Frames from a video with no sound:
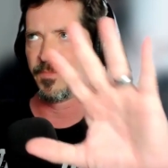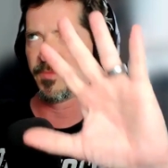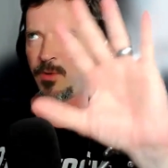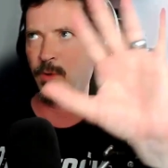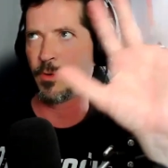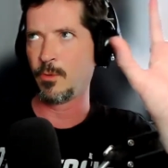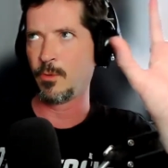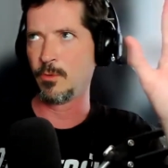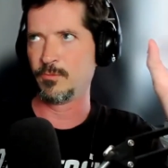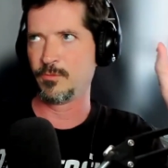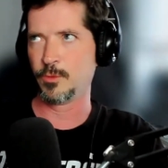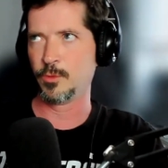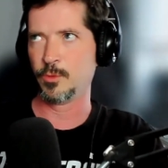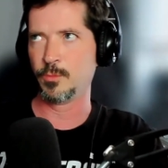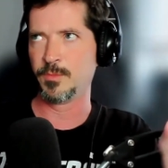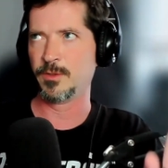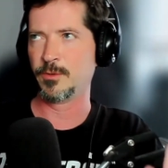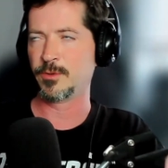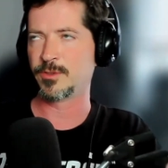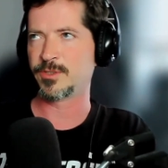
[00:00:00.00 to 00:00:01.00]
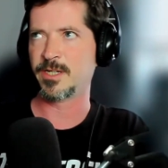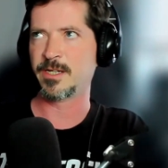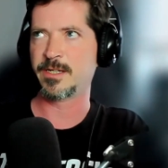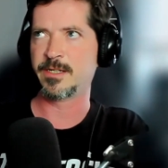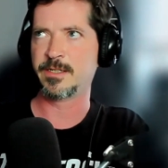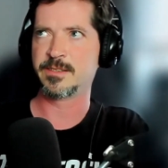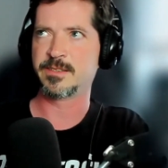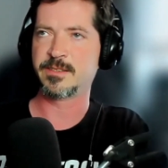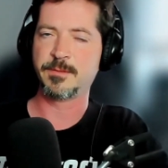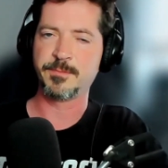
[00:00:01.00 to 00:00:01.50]
the whole room, it looks like
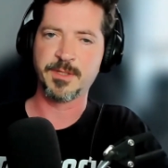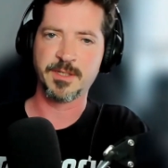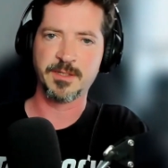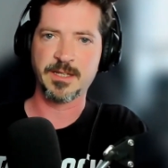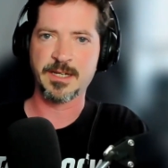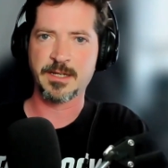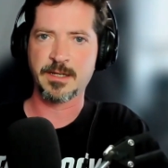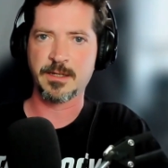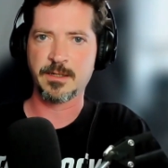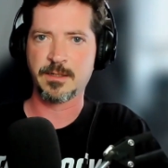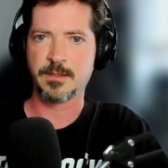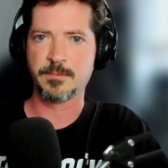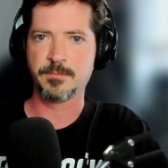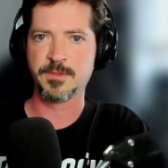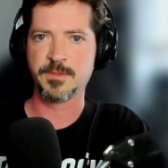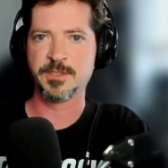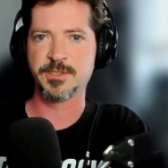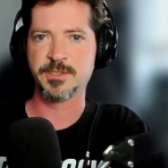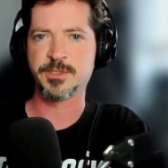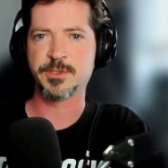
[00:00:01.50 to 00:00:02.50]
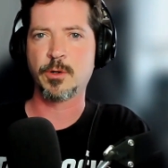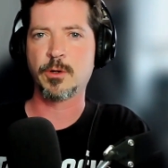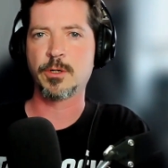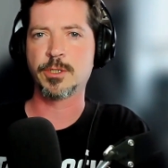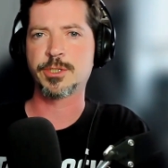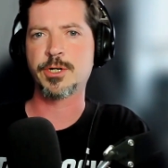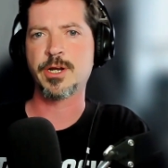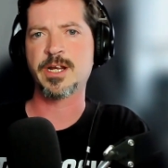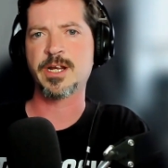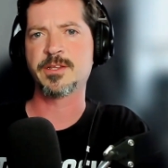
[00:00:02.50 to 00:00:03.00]
it's something like in the Star
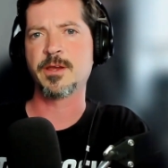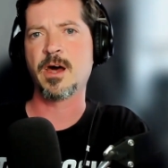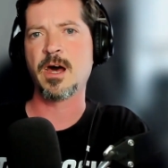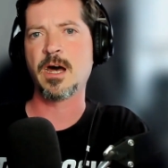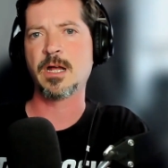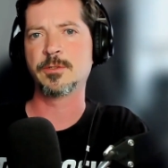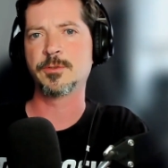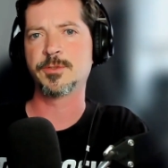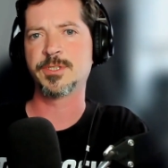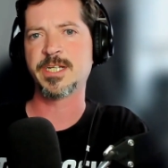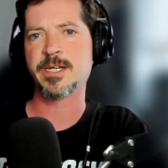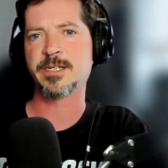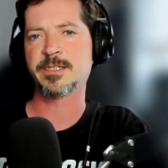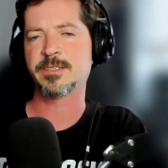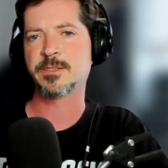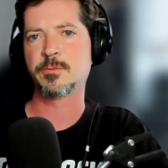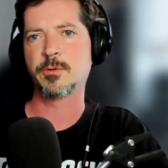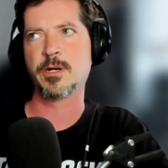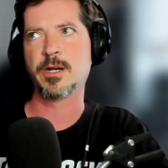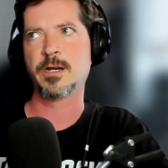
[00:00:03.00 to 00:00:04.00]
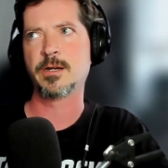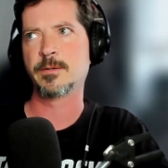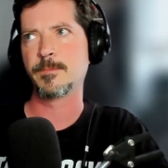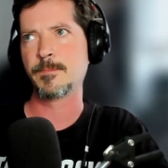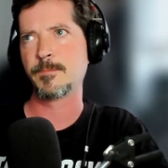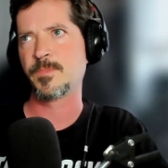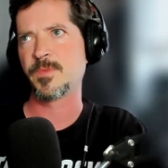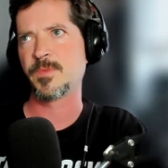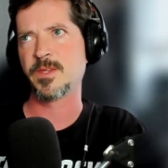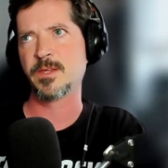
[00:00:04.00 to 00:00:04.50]
Trek, the holodecks, where
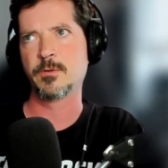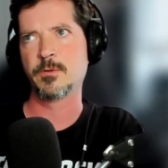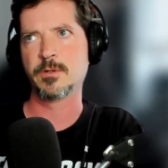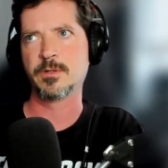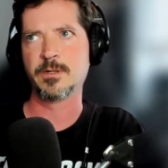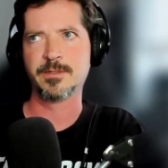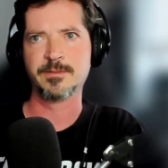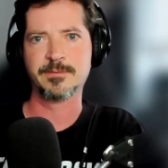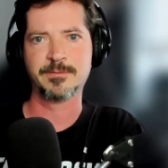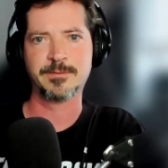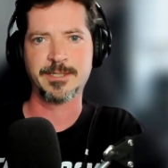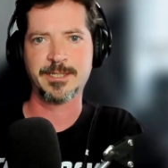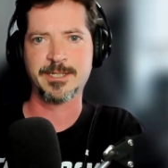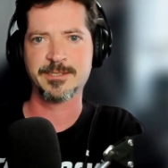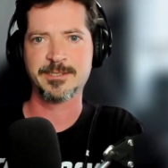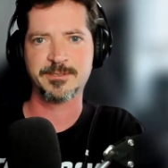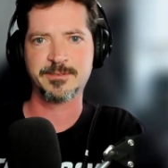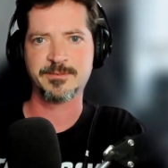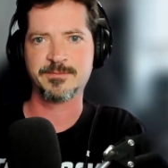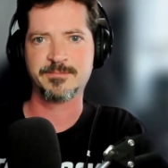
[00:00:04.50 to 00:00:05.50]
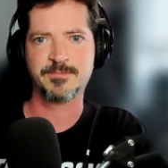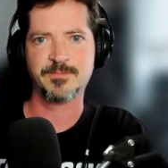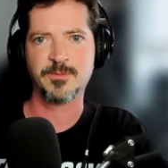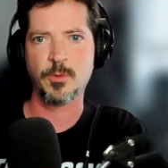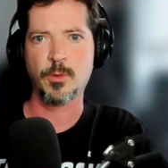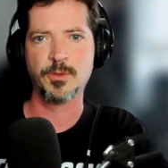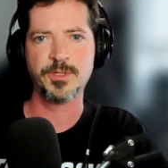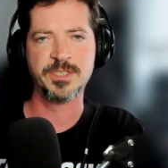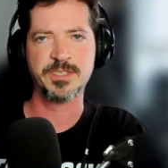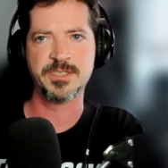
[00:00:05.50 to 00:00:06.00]
I guess
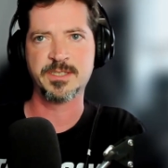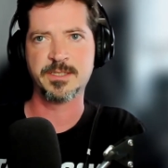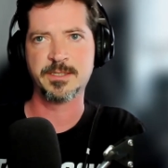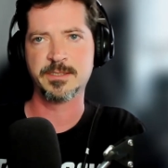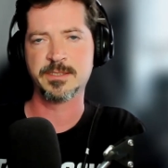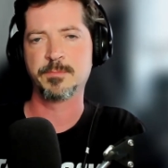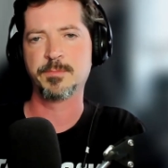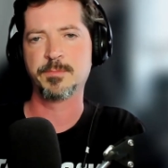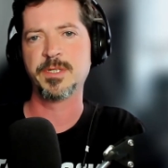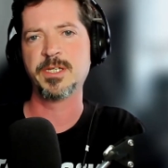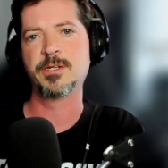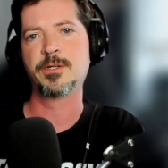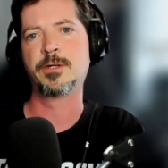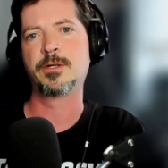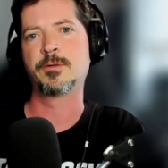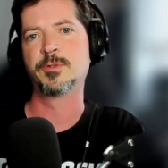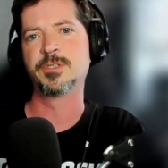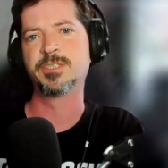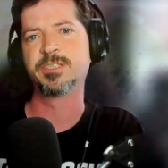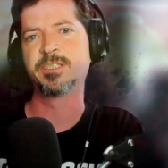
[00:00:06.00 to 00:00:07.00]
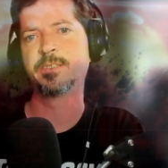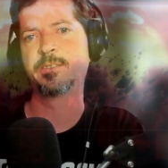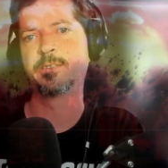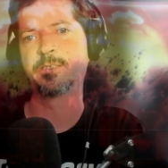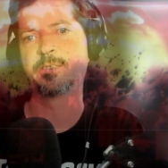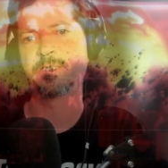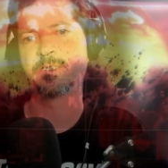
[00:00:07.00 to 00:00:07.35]
all these things appear, and we see the